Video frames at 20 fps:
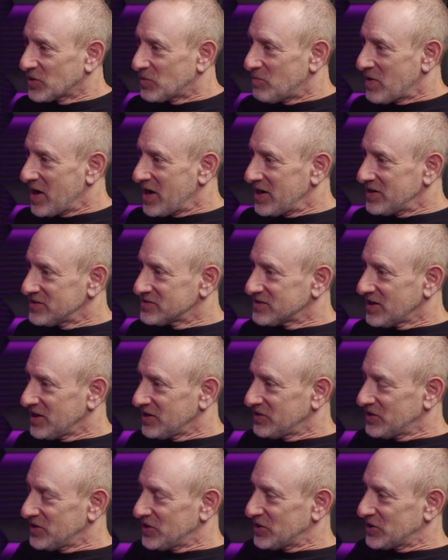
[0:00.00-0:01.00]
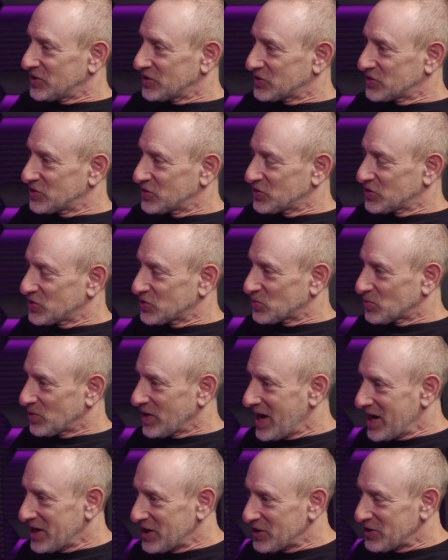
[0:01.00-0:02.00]
here amazed that the
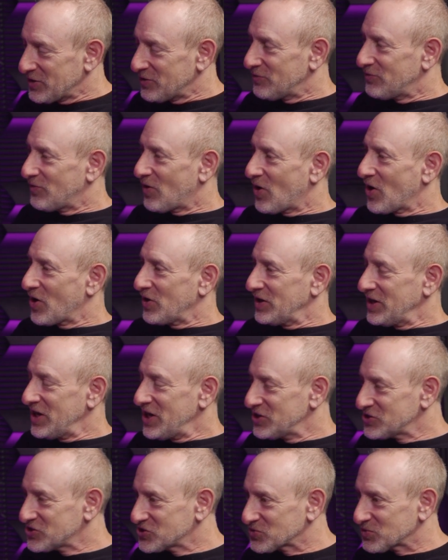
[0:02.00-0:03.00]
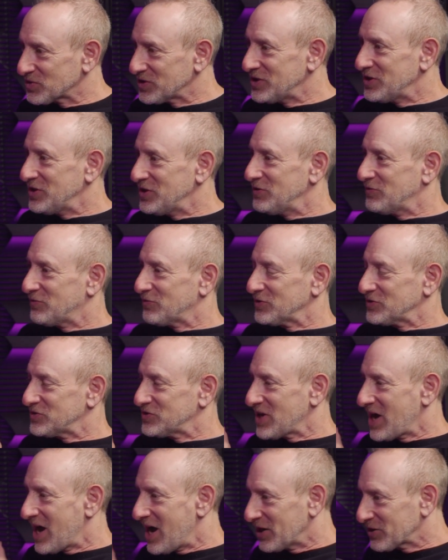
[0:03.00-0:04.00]
creative, art history,
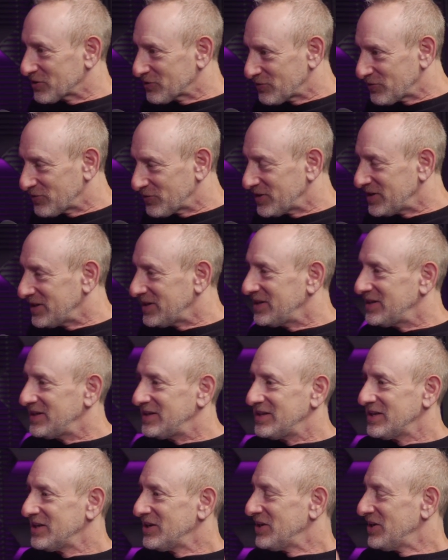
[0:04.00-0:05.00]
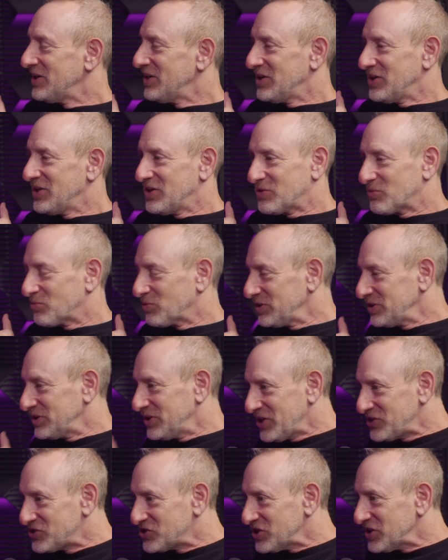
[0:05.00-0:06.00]
photography, yeah, yeah, yeah.
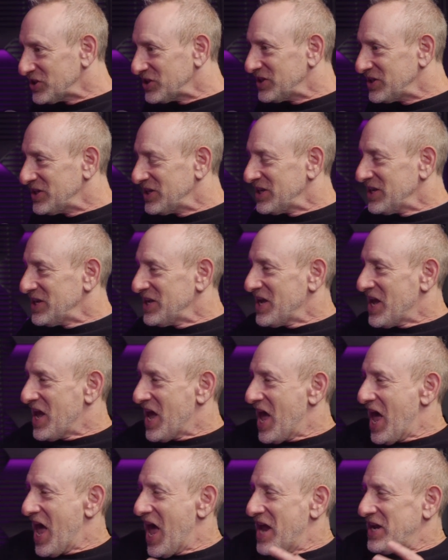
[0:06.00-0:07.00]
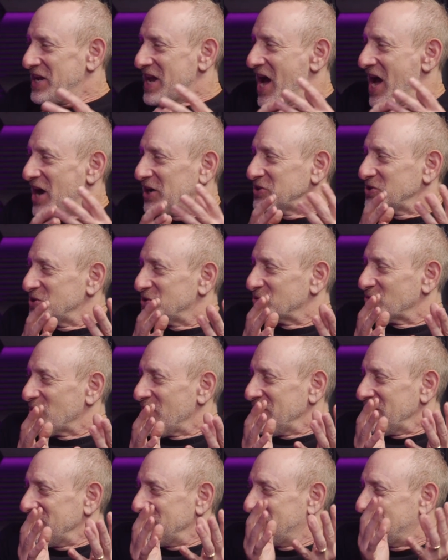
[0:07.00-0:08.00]
religion. Right and now you're
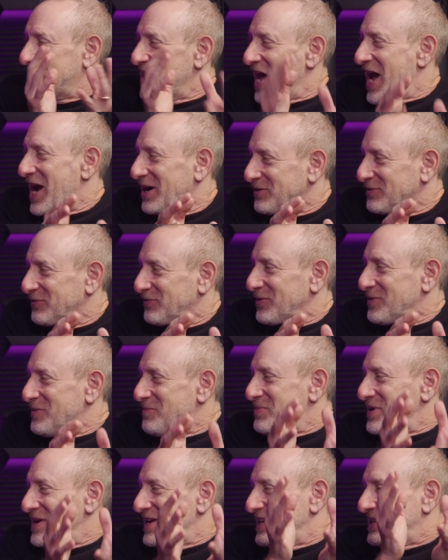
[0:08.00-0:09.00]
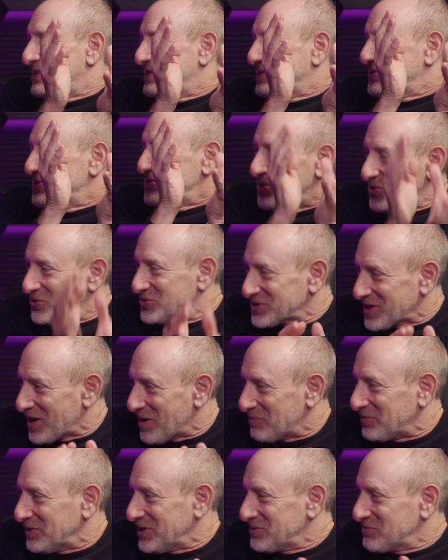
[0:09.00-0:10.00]
running tech for a big news
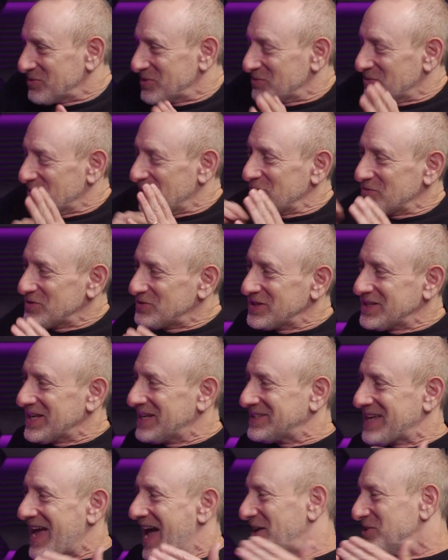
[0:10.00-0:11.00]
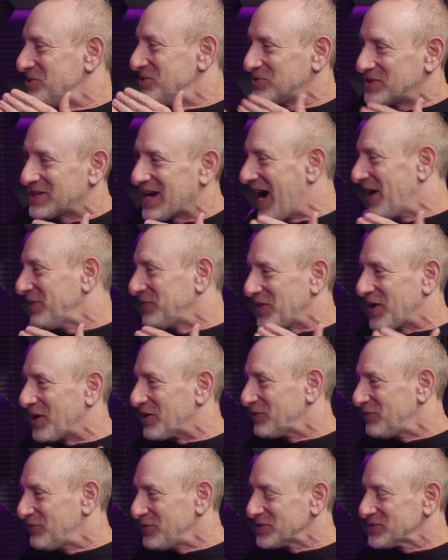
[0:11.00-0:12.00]
company. We, we, to get to how you got
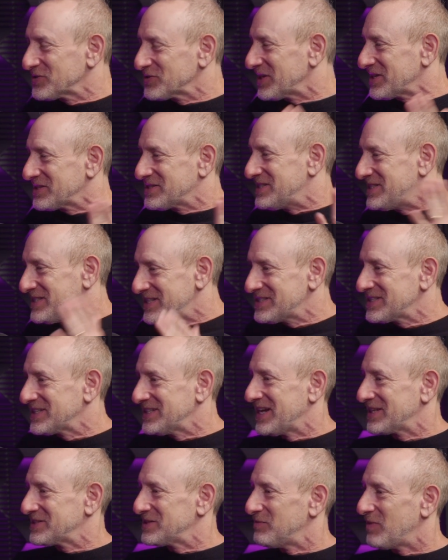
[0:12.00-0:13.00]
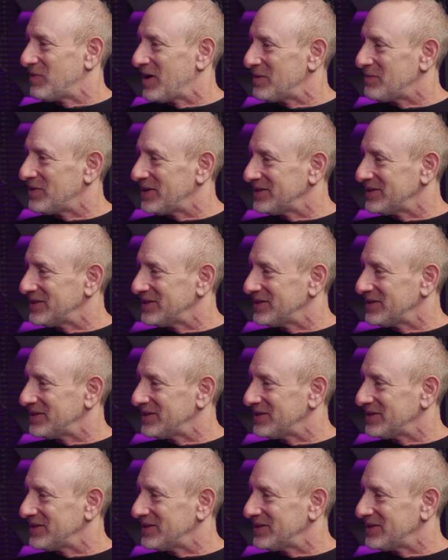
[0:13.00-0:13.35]
there, it feels like it's a disconnect in my